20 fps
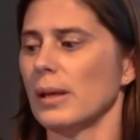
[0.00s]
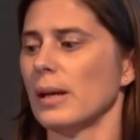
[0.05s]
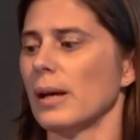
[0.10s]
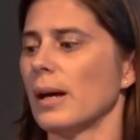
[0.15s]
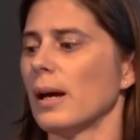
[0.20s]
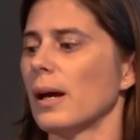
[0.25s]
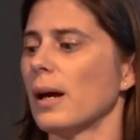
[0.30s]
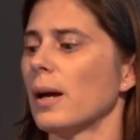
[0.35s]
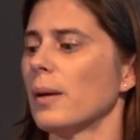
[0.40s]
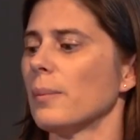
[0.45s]

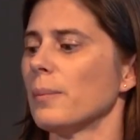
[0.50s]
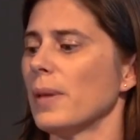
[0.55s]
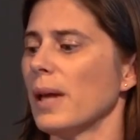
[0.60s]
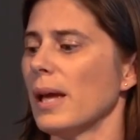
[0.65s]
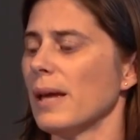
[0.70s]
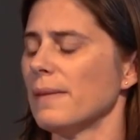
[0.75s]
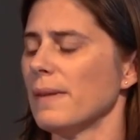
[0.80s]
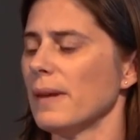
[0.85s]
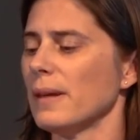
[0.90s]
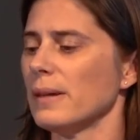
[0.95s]
Um,
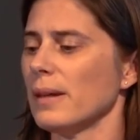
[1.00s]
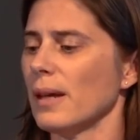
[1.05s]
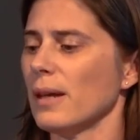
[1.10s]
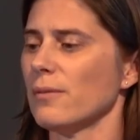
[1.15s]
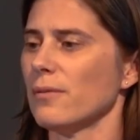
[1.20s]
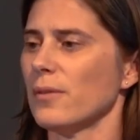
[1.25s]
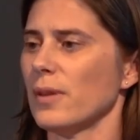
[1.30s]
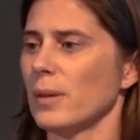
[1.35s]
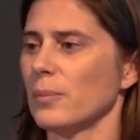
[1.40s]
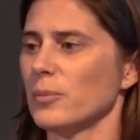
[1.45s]
and they
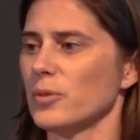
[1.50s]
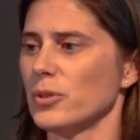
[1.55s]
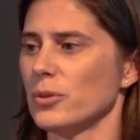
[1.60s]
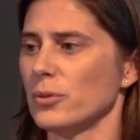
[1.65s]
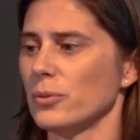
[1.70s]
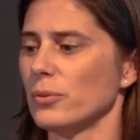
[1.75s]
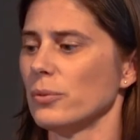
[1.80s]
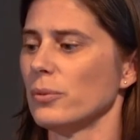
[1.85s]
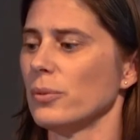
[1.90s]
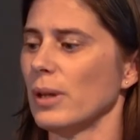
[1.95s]
gave them
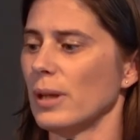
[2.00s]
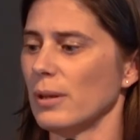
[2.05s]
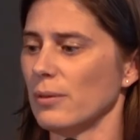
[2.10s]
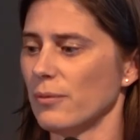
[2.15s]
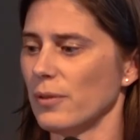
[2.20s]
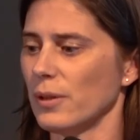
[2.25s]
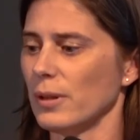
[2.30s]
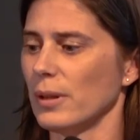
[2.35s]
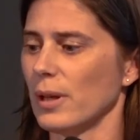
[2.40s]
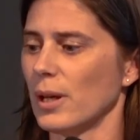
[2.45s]
to
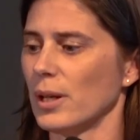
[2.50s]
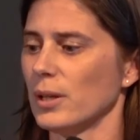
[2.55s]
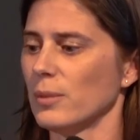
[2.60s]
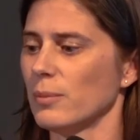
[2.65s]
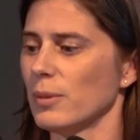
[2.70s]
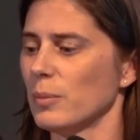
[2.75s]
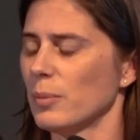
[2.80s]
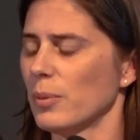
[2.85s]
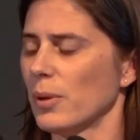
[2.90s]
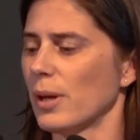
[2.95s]
infant
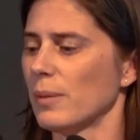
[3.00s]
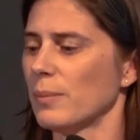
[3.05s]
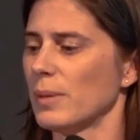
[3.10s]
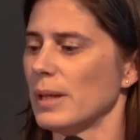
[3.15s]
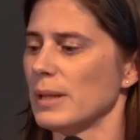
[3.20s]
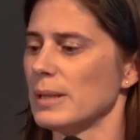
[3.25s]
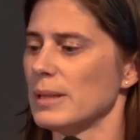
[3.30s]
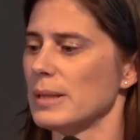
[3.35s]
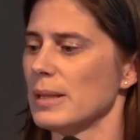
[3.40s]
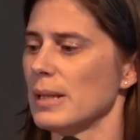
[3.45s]
non-human
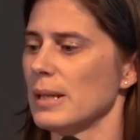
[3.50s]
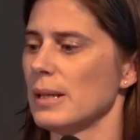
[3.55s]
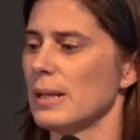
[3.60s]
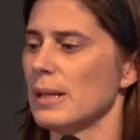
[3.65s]
primates